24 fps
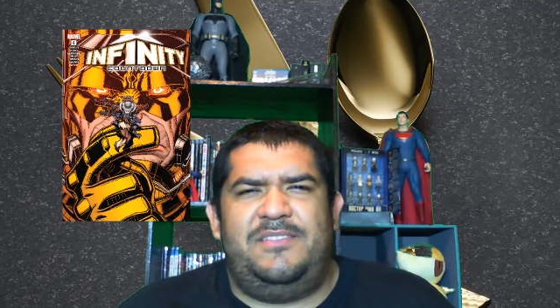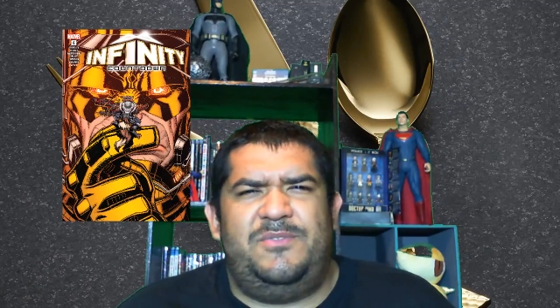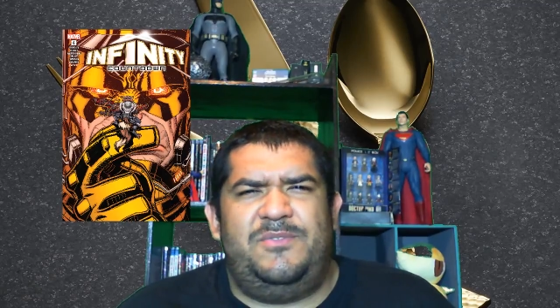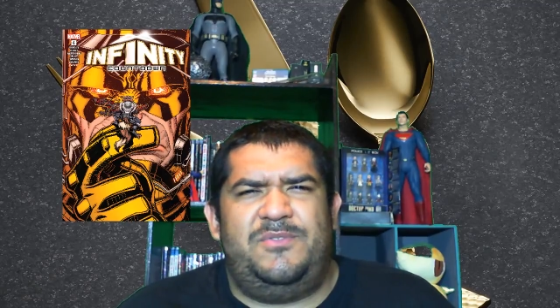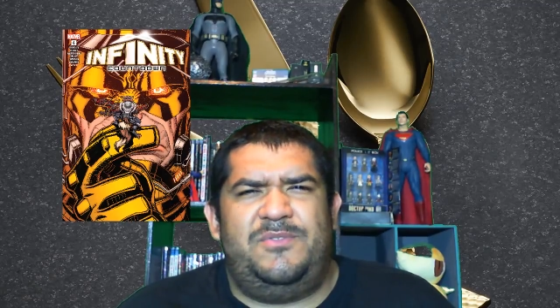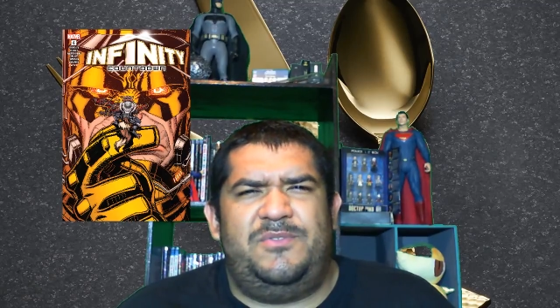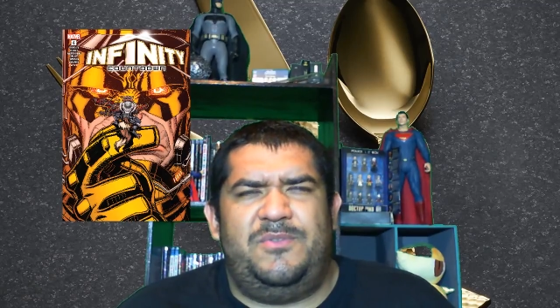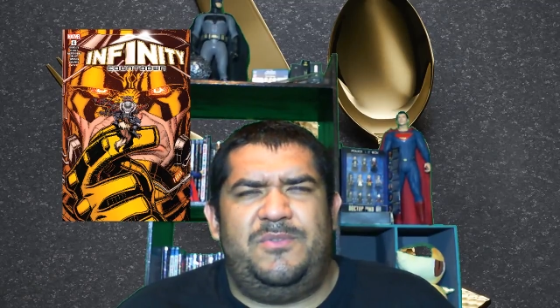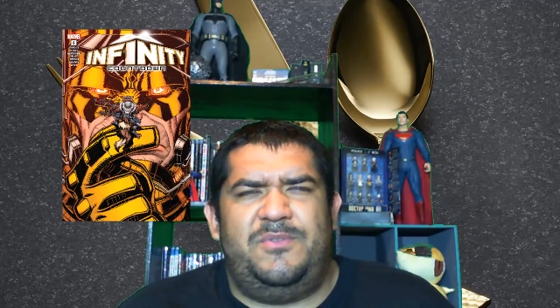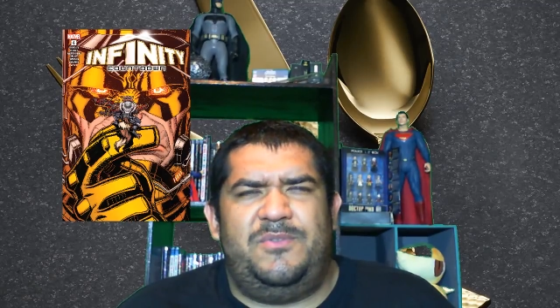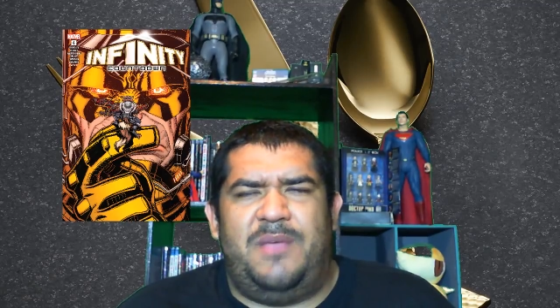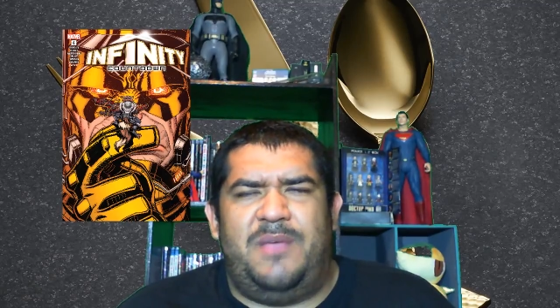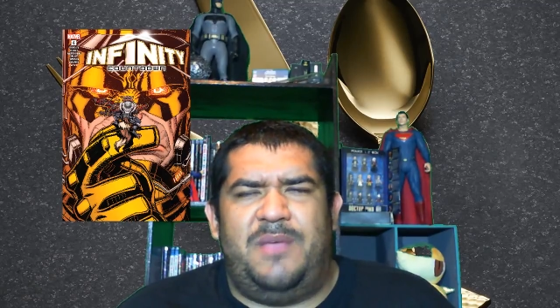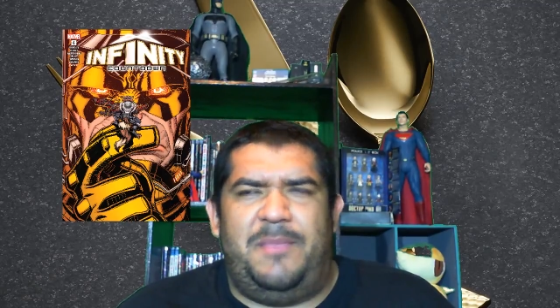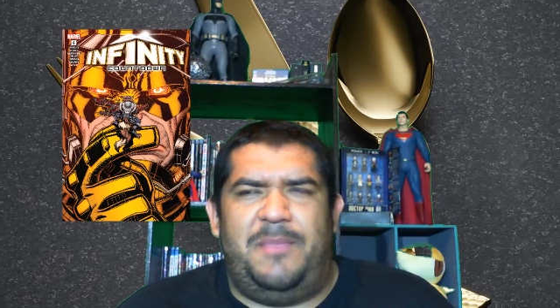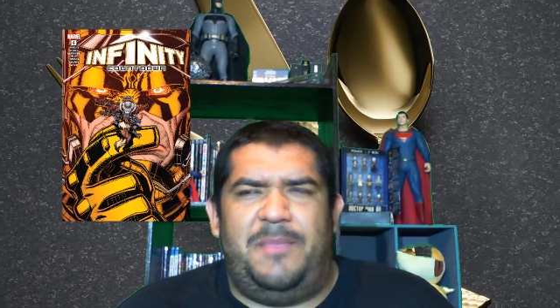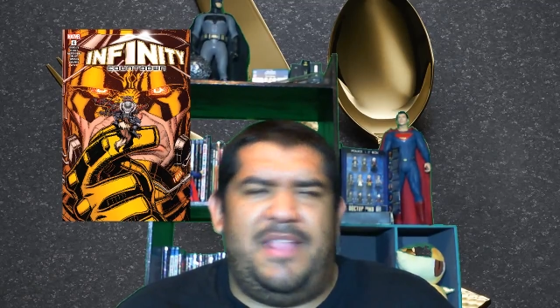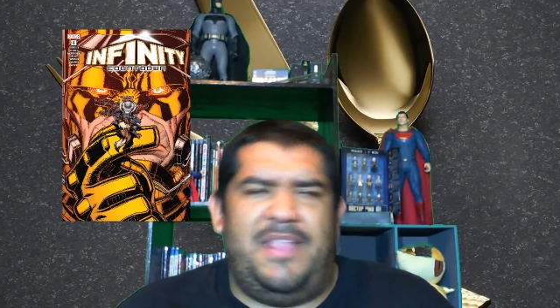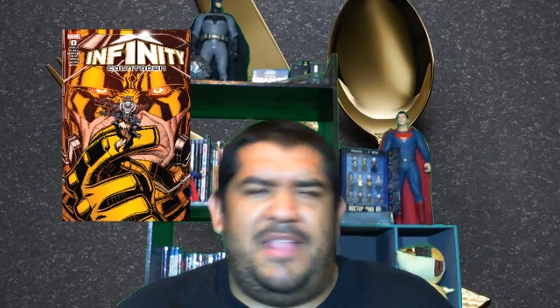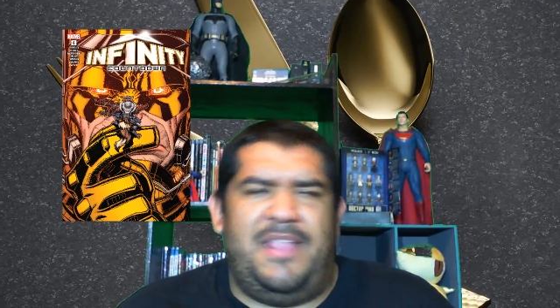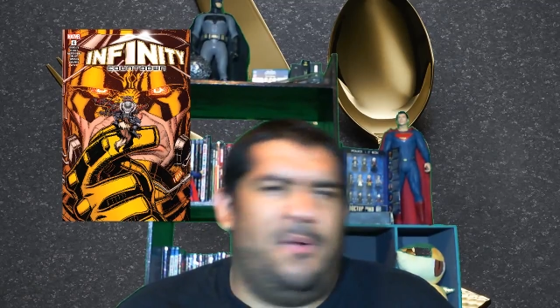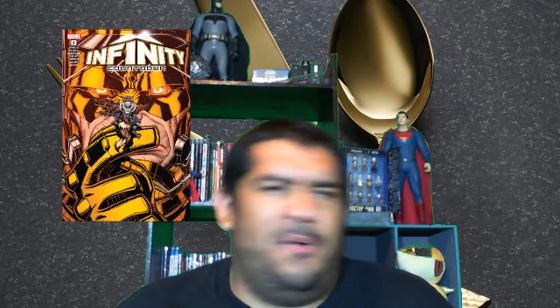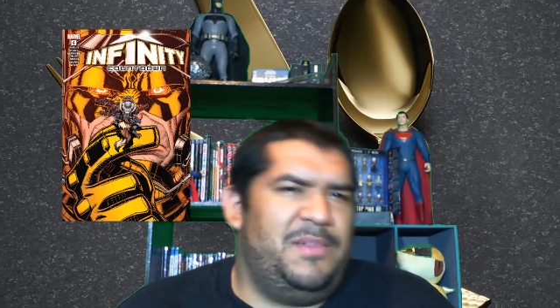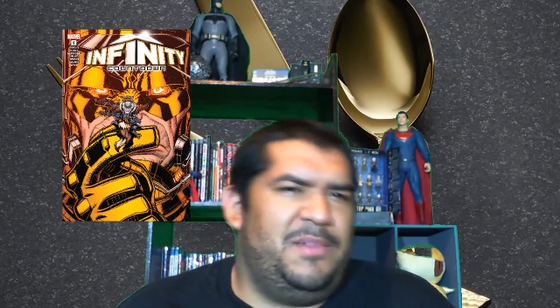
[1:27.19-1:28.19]
too soon. I
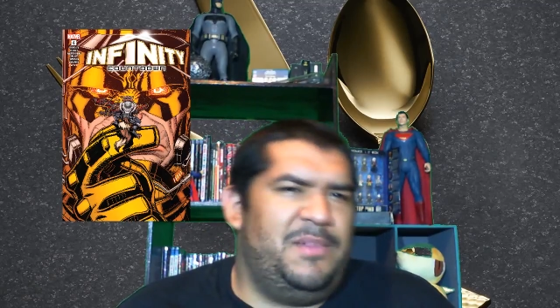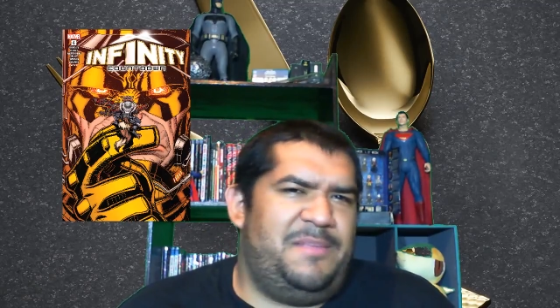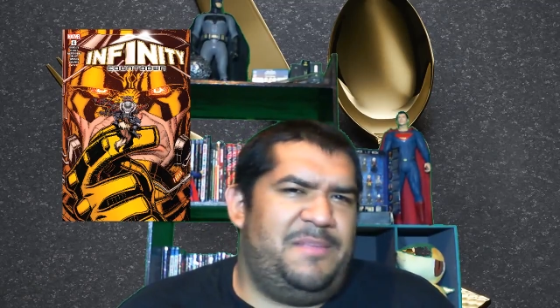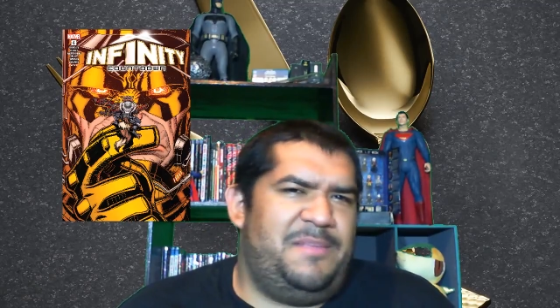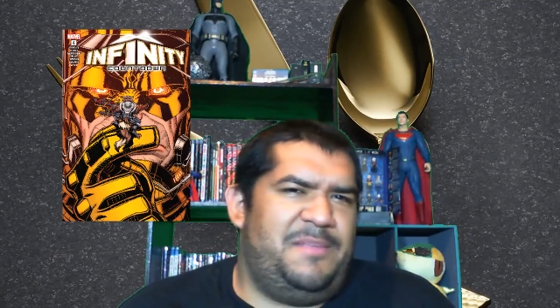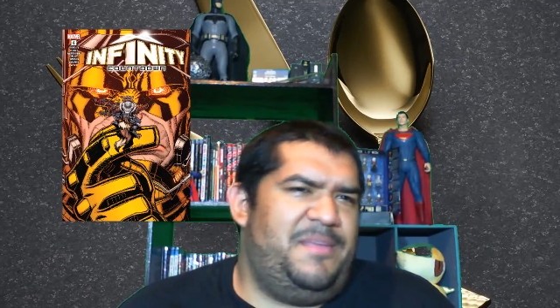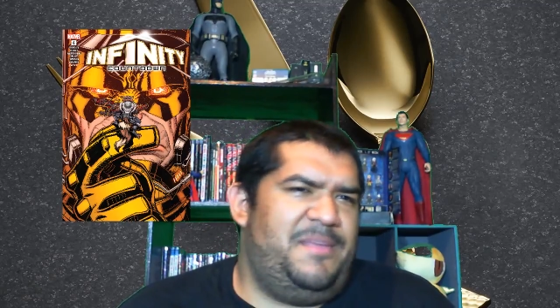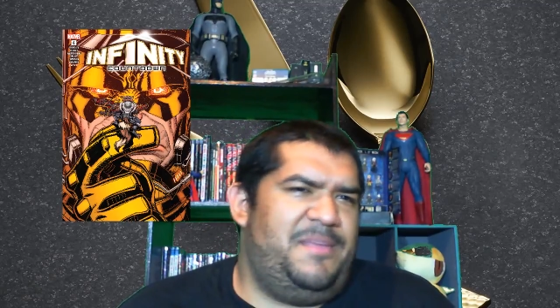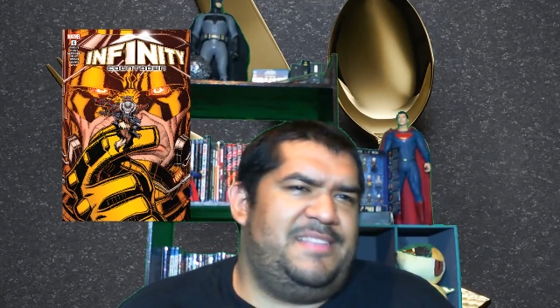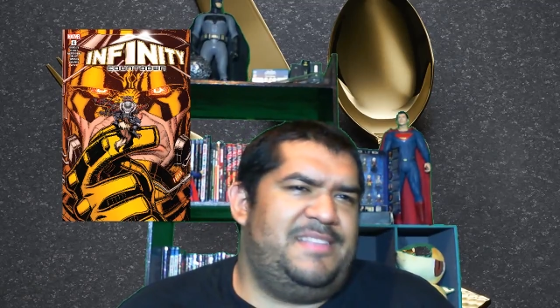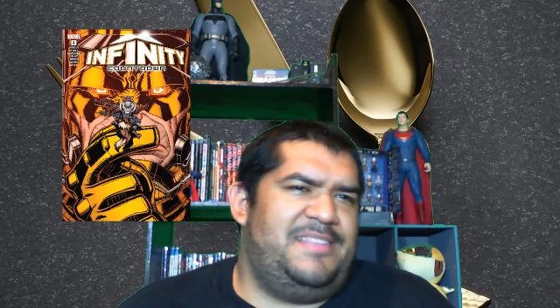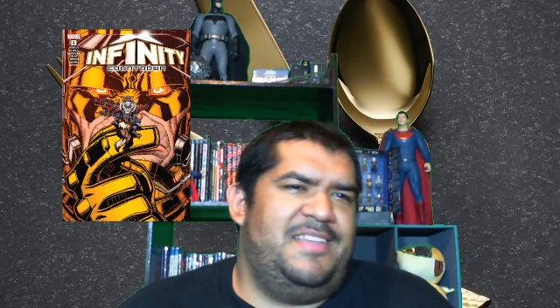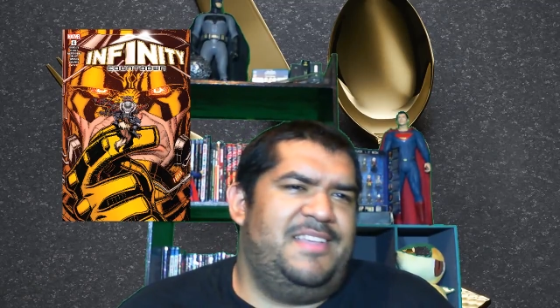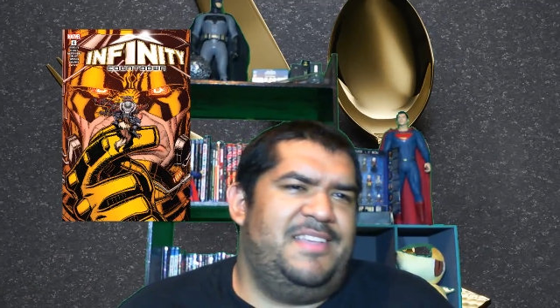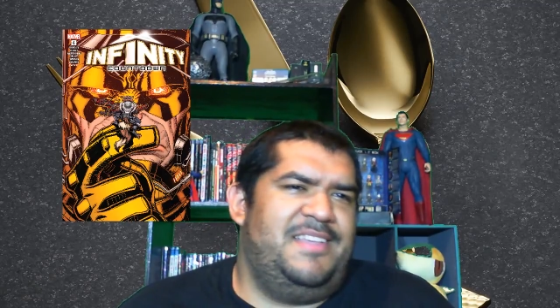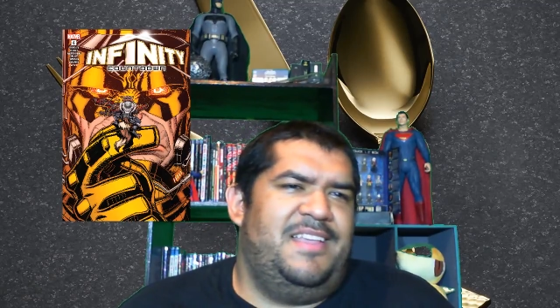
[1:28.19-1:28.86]
mean, the ultimate.